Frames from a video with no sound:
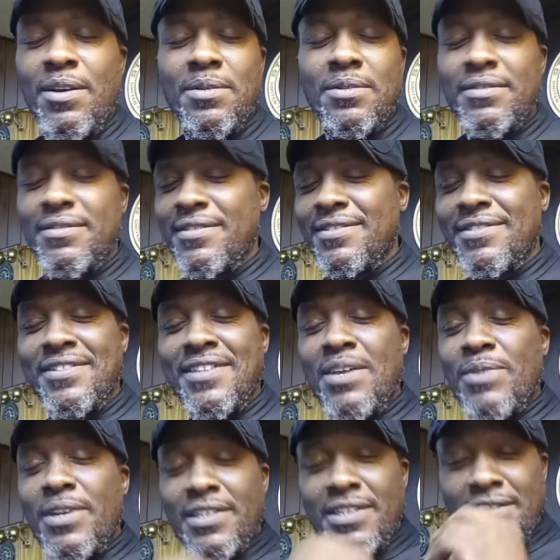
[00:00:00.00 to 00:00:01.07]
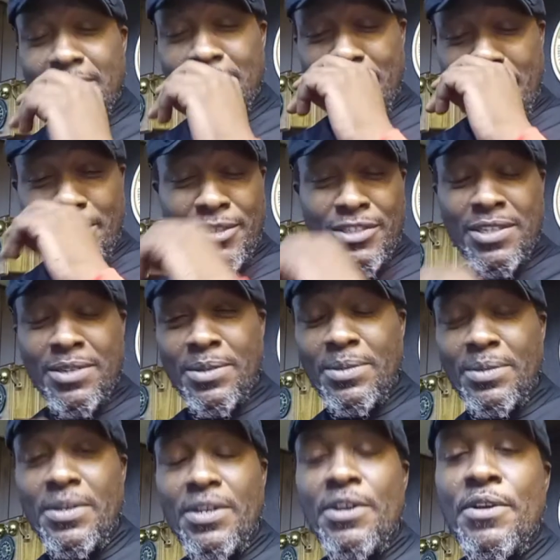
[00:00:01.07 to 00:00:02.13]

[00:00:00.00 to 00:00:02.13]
Oh, that right there just made me chuckle.